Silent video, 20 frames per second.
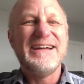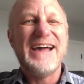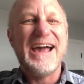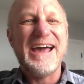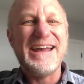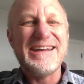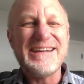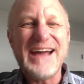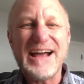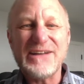
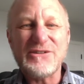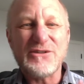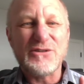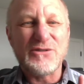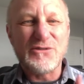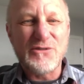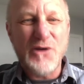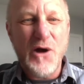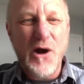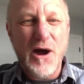and not
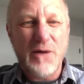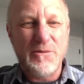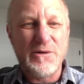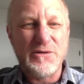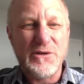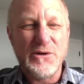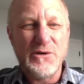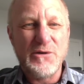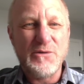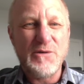just talk
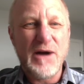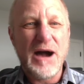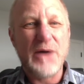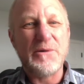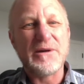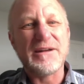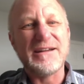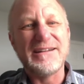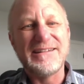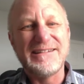with you, I
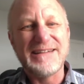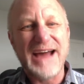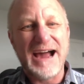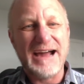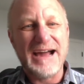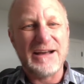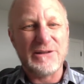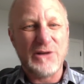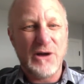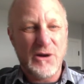want to
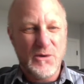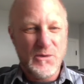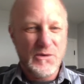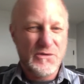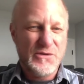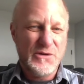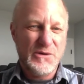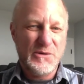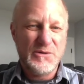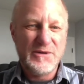dialogue
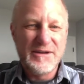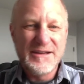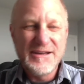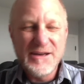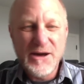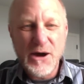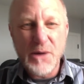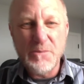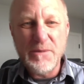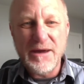with you.
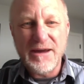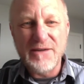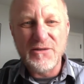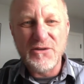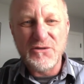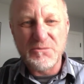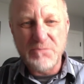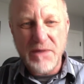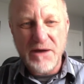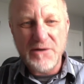I'm making
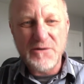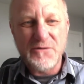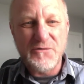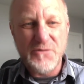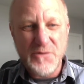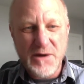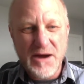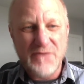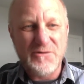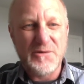this better
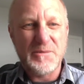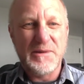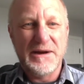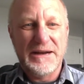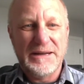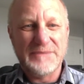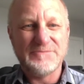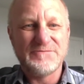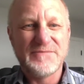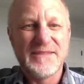for
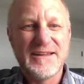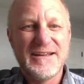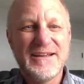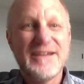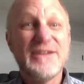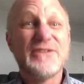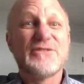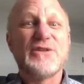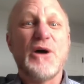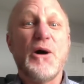everybody.
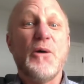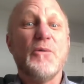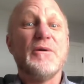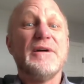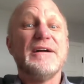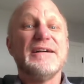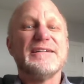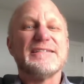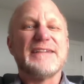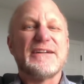So
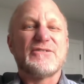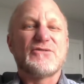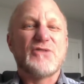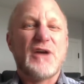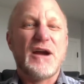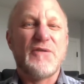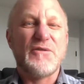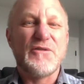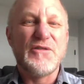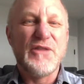let's
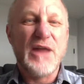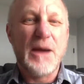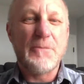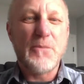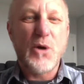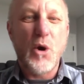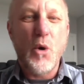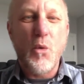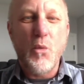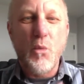start off with
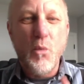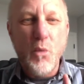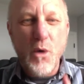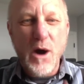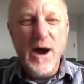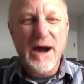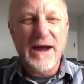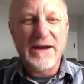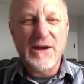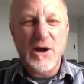number
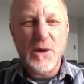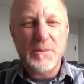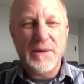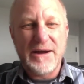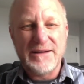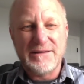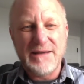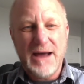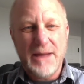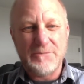one on
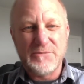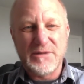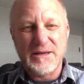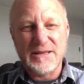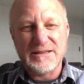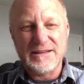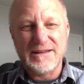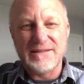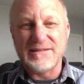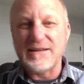my top
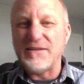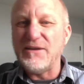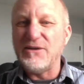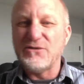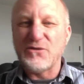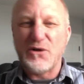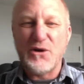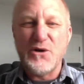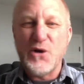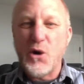10 list, and these
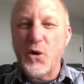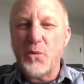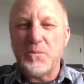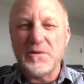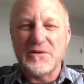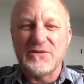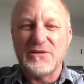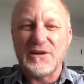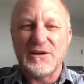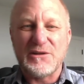are in no
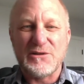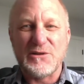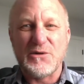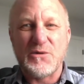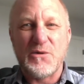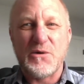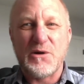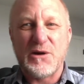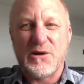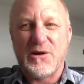particular
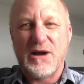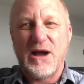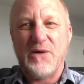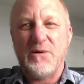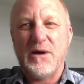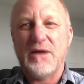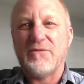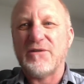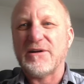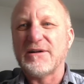order,
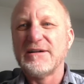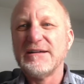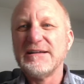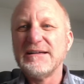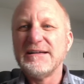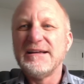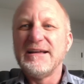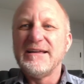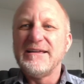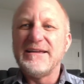however.
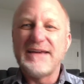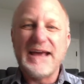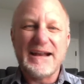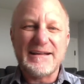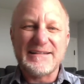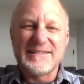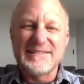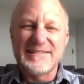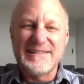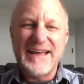You got
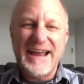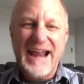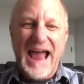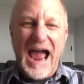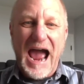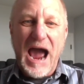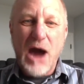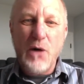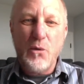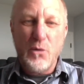to set
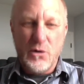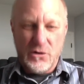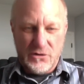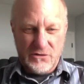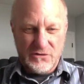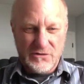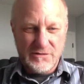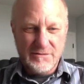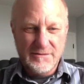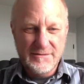
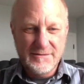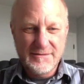hours.